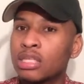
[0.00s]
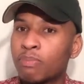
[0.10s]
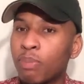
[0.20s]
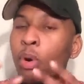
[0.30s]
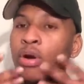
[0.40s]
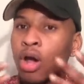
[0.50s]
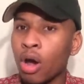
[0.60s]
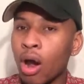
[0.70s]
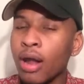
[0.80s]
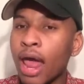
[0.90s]
poured her
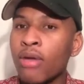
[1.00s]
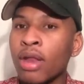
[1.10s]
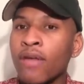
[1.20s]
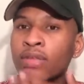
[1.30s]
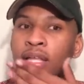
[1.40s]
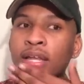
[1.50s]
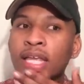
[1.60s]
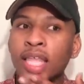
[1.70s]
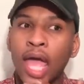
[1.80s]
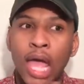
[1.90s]
heart out and everything
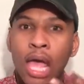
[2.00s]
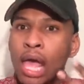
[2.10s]
like that.